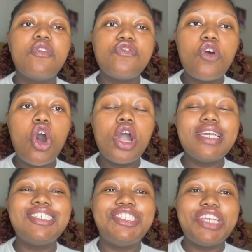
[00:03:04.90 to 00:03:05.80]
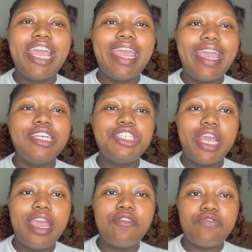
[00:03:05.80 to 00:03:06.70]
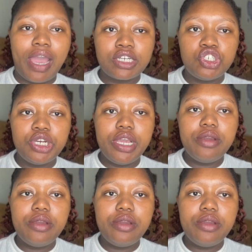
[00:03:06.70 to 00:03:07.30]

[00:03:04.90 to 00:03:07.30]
4 is JH Hair Factory.